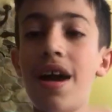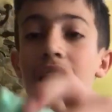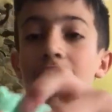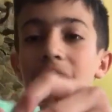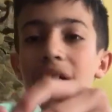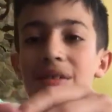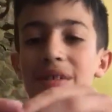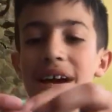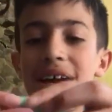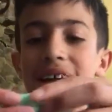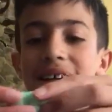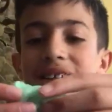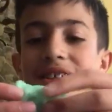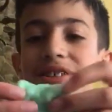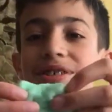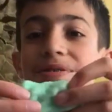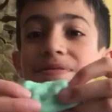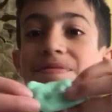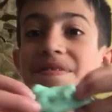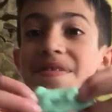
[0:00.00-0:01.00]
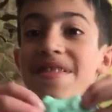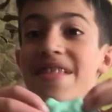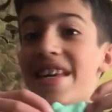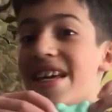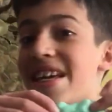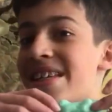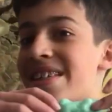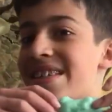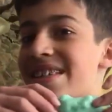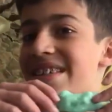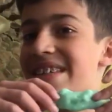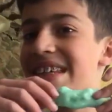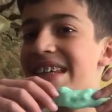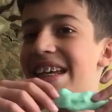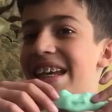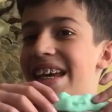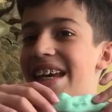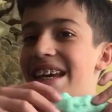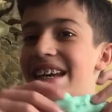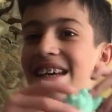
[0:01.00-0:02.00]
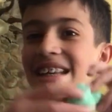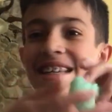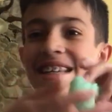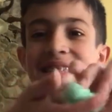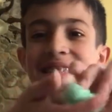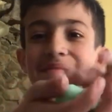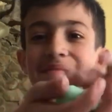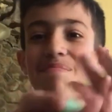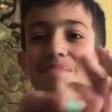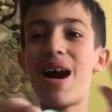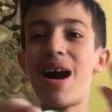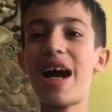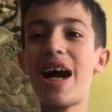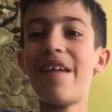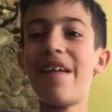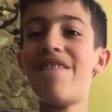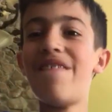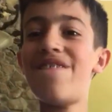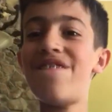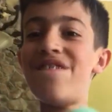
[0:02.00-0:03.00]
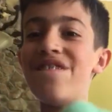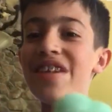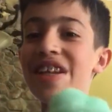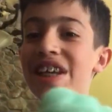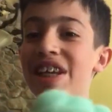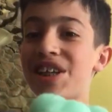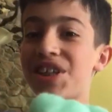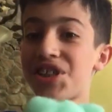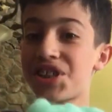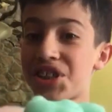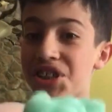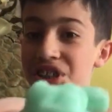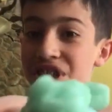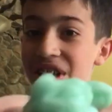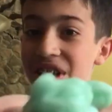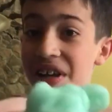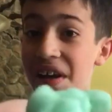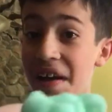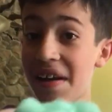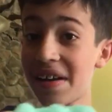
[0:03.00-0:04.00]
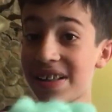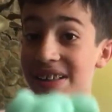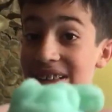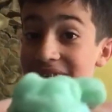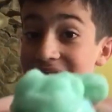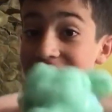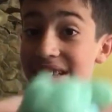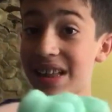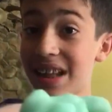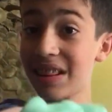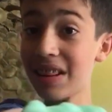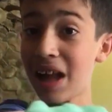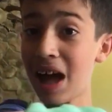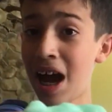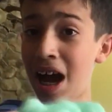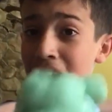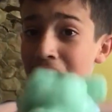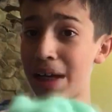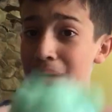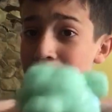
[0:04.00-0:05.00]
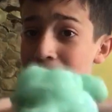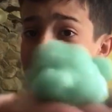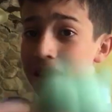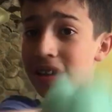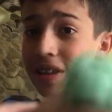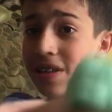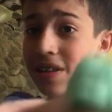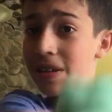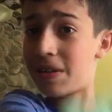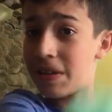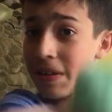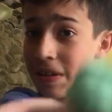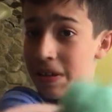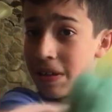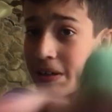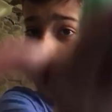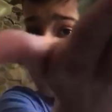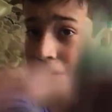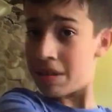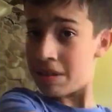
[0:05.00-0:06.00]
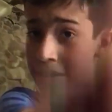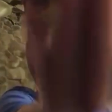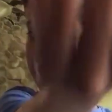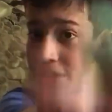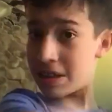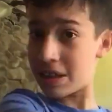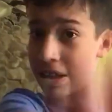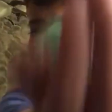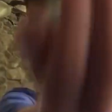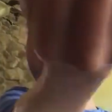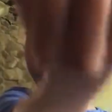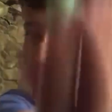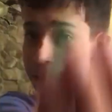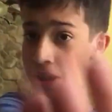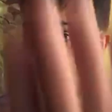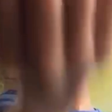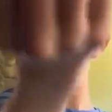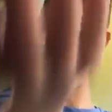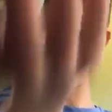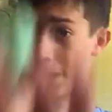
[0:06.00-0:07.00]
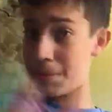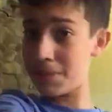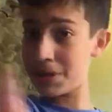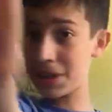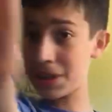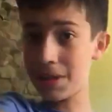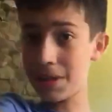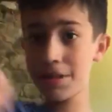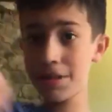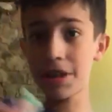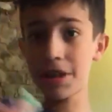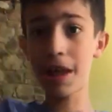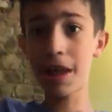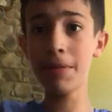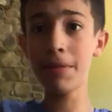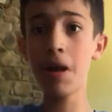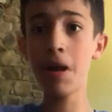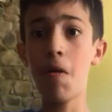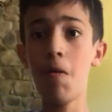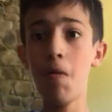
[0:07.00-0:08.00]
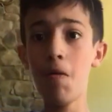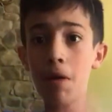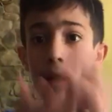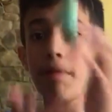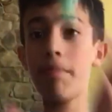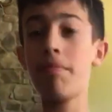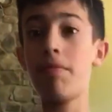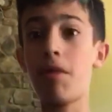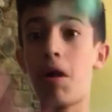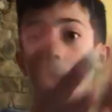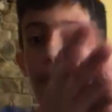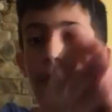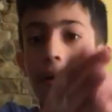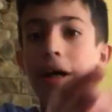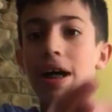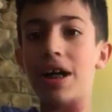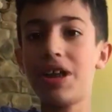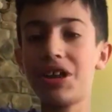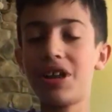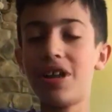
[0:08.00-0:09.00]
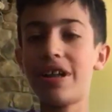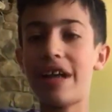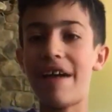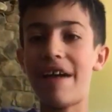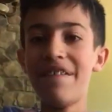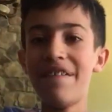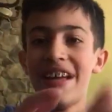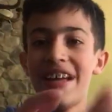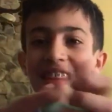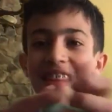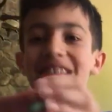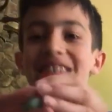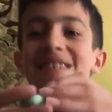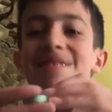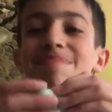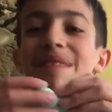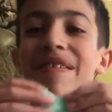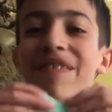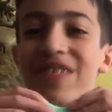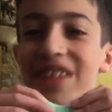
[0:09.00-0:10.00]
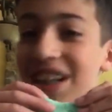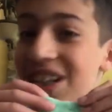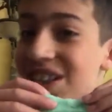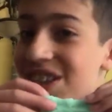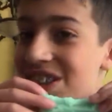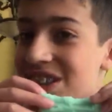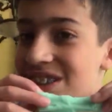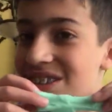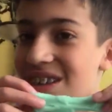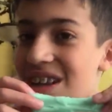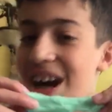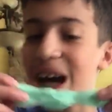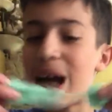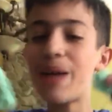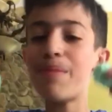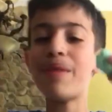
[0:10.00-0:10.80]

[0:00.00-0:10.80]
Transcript: Okay, so this is my finished slime. It's slimy. Whip. Oh my gosh. Okay, this is my finished slime,